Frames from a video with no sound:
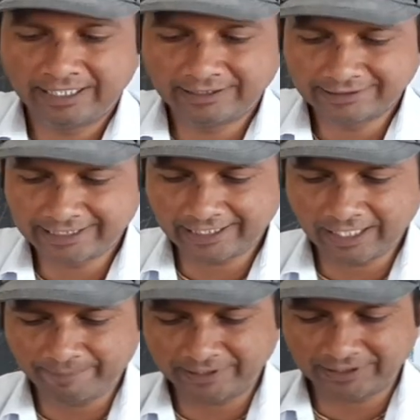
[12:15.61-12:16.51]
In the
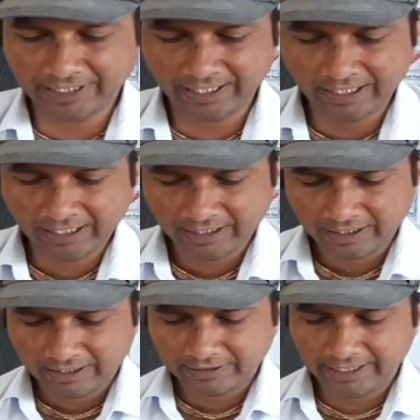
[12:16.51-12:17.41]
second picture,
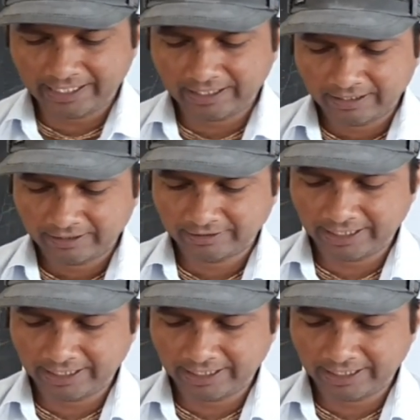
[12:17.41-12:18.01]
they